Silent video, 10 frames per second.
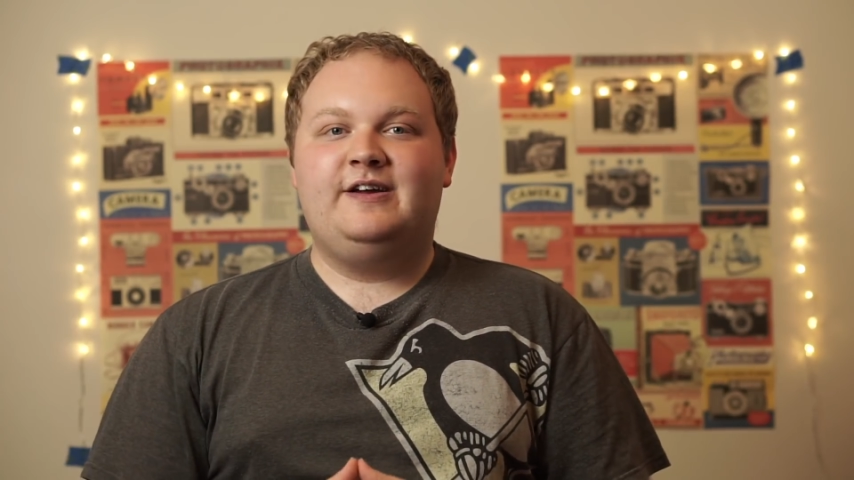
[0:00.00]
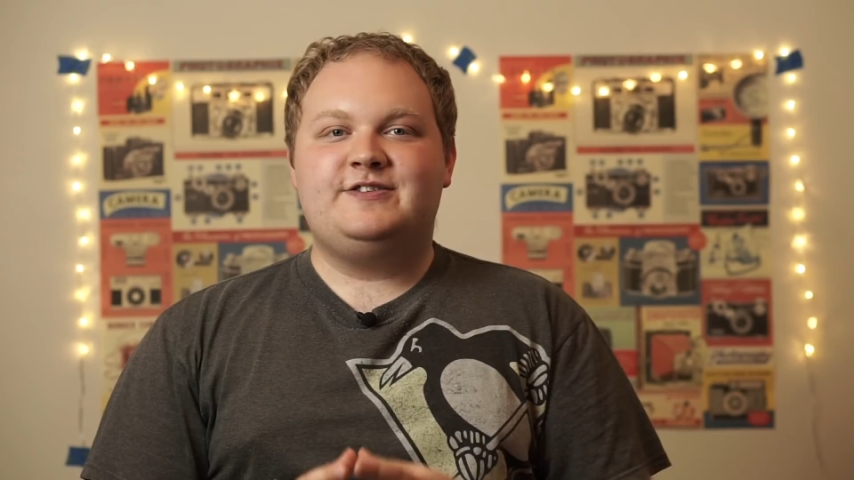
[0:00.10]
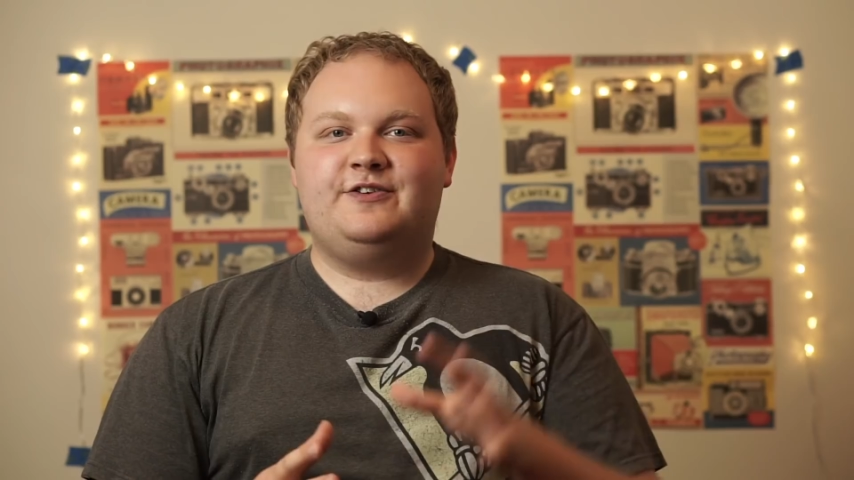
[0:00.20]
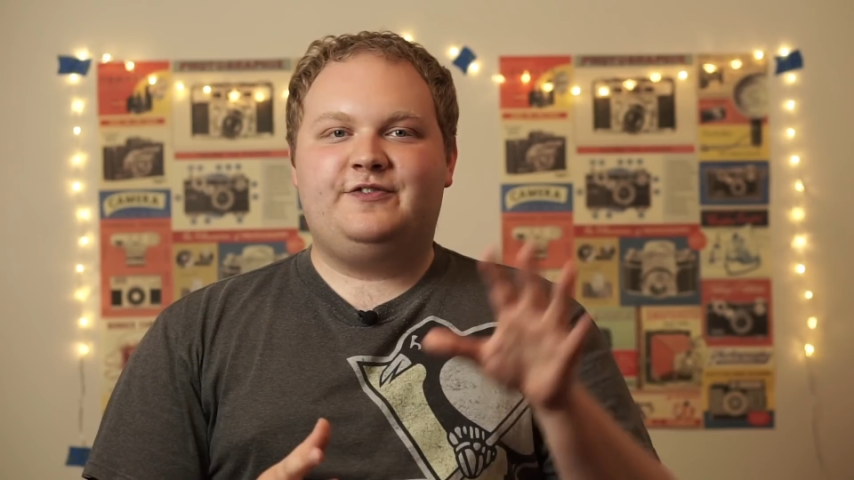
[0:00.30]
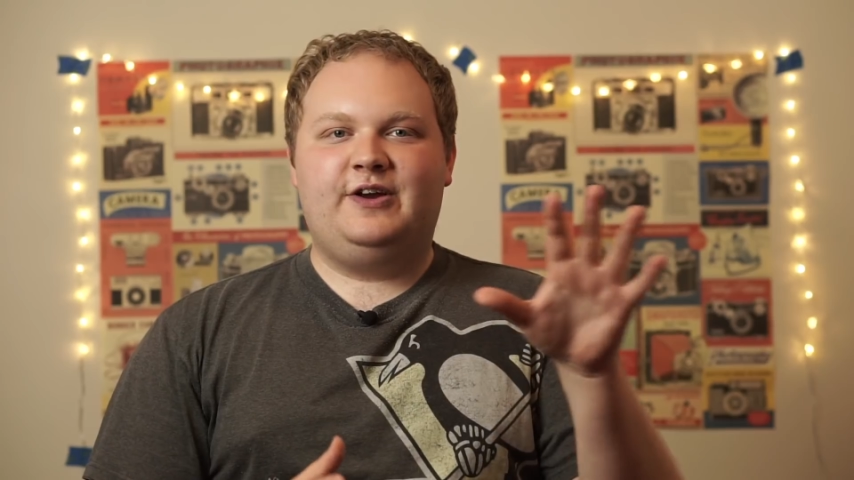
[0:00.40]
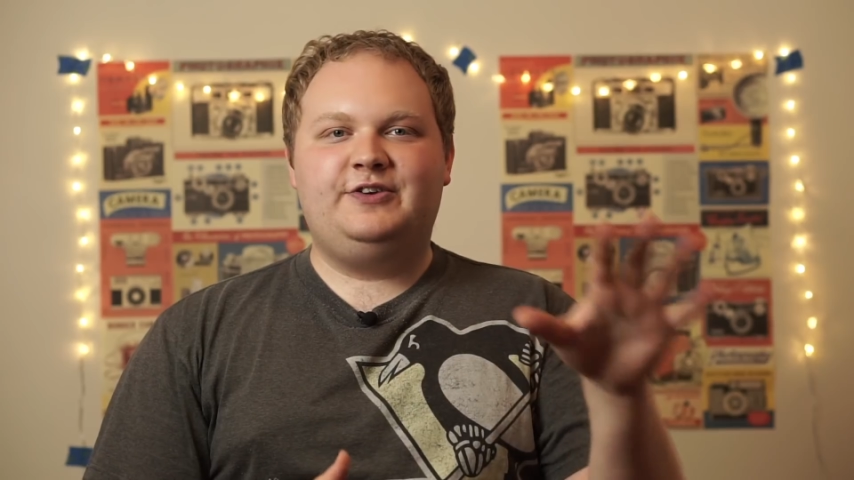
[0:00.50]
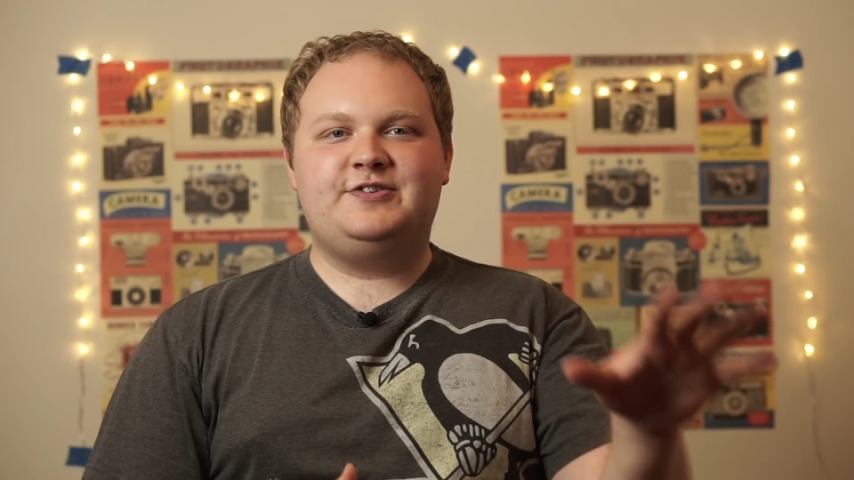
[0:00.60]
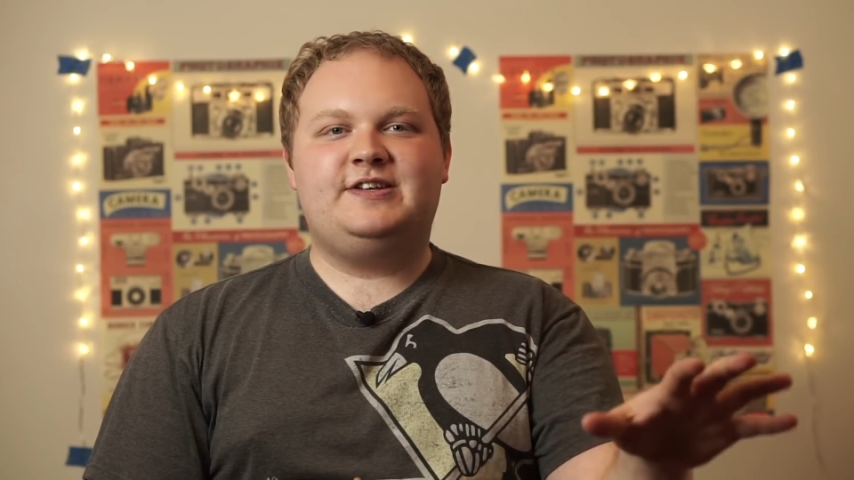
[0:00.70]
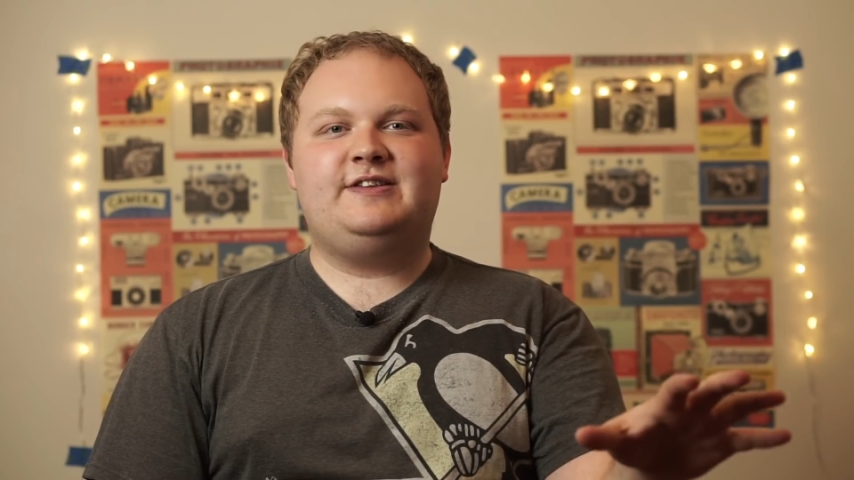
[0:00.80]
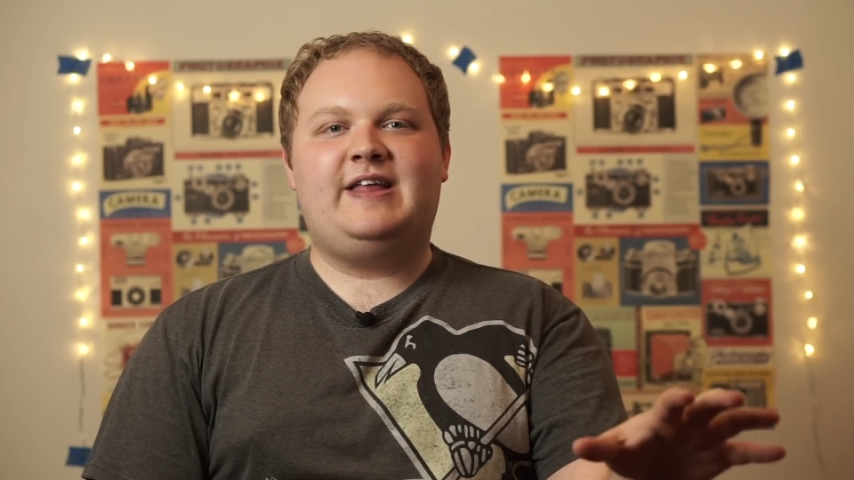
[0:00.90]
so if you're
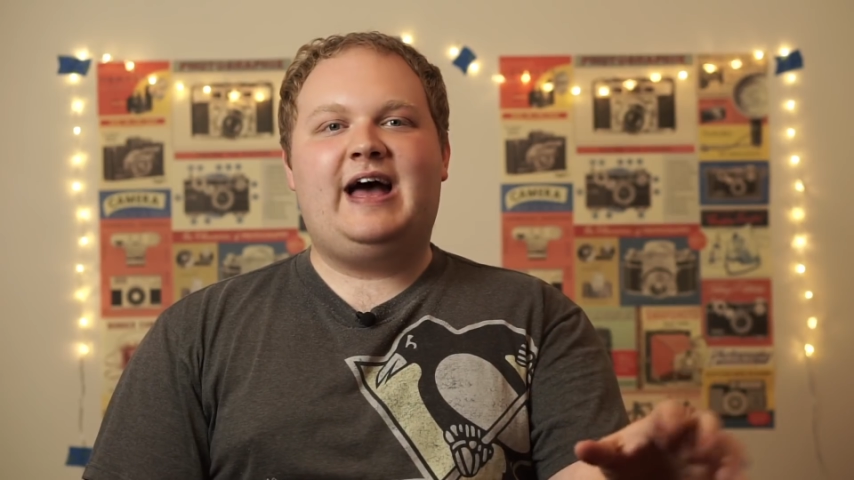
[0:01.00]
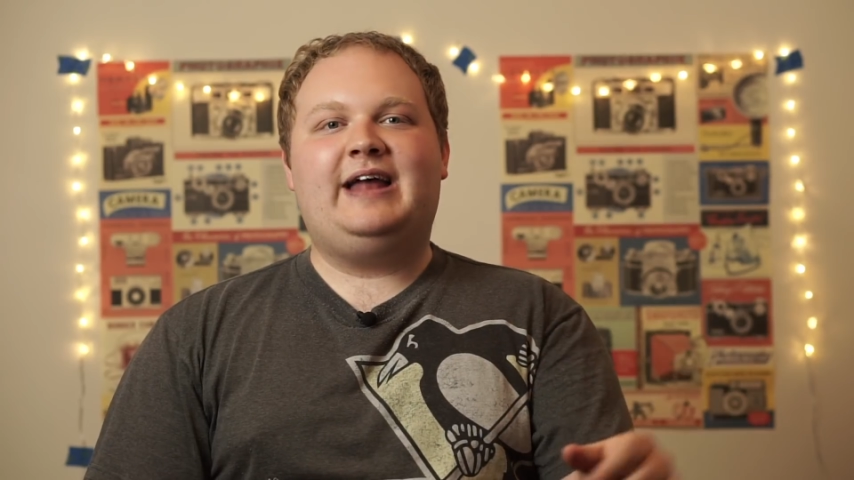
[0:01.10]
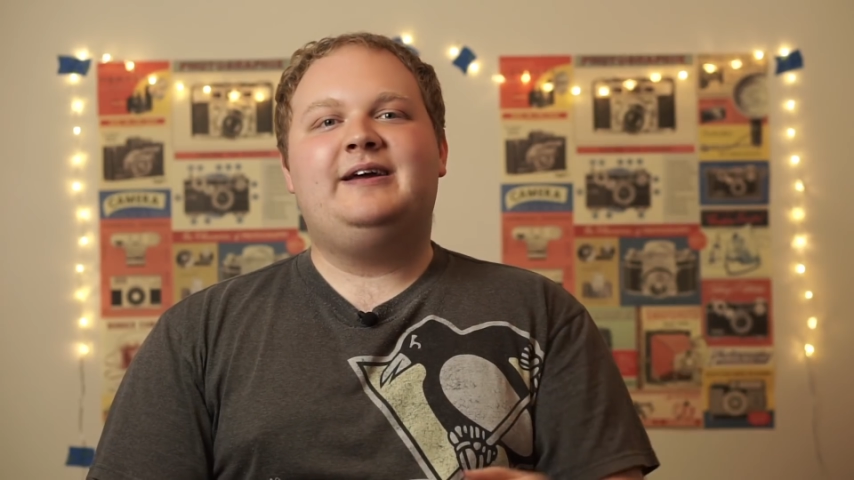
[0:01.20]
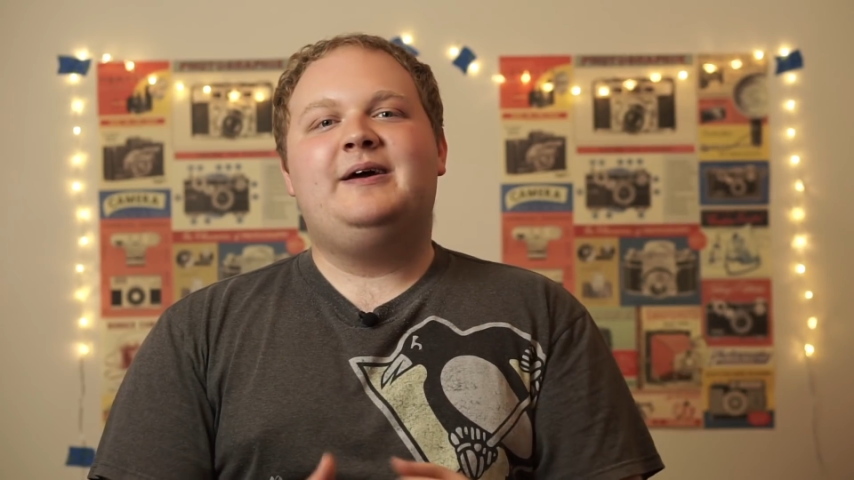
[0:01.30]
interested in that,